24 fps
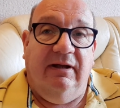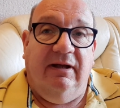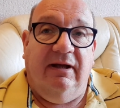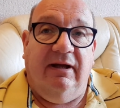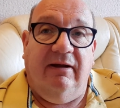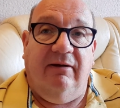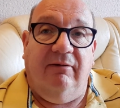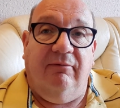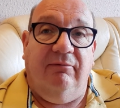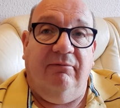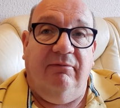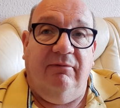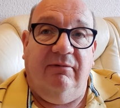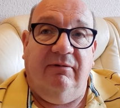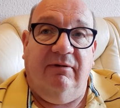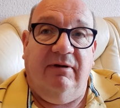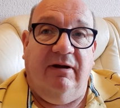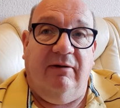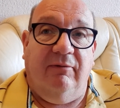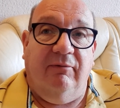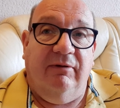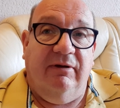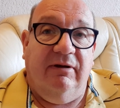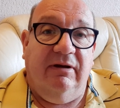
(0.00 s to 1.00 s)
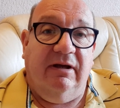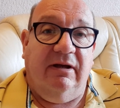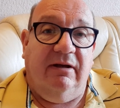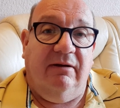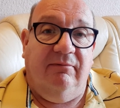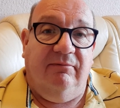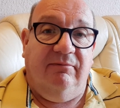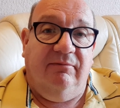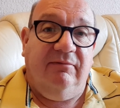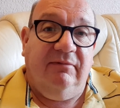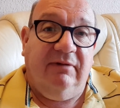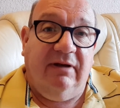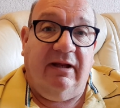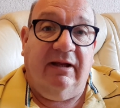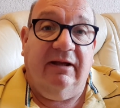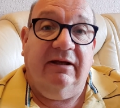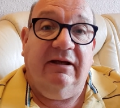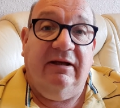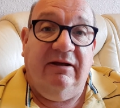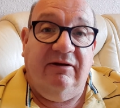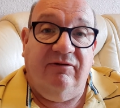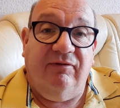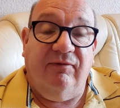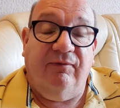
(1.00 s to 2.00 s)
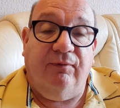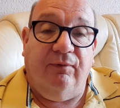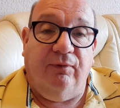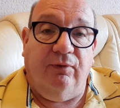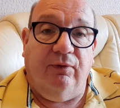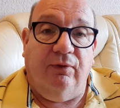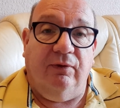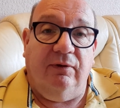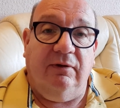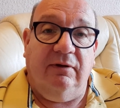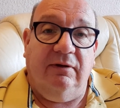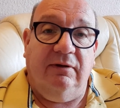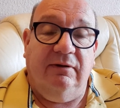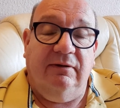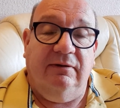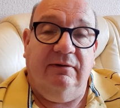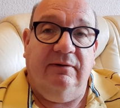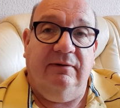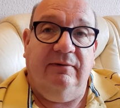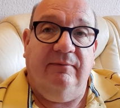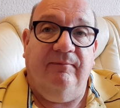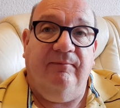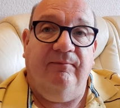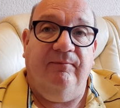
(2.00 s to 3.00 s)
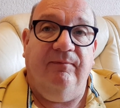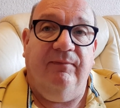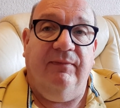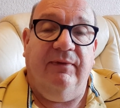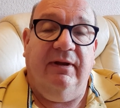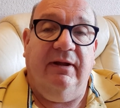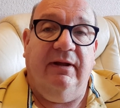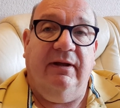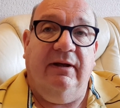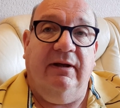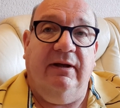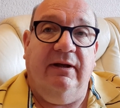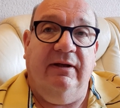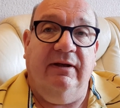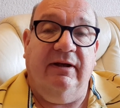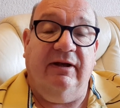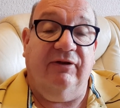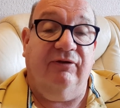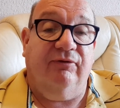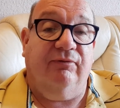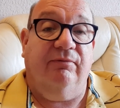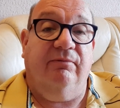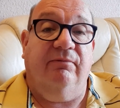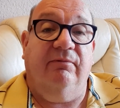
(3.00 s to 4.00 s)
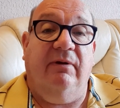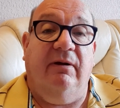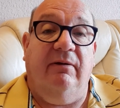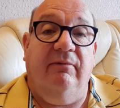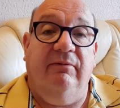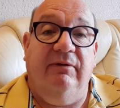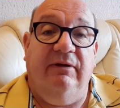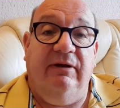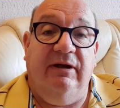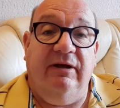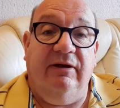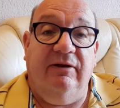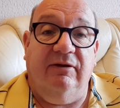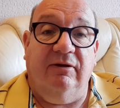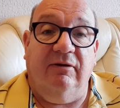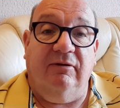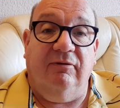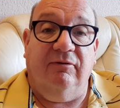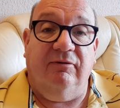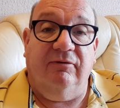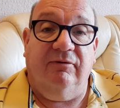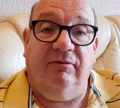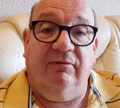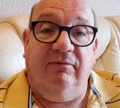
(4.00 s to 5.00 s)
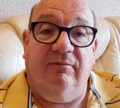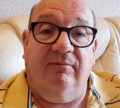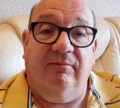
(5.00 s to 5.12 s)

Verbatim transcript: how how we're likely to fall. And that's where we need the Lord.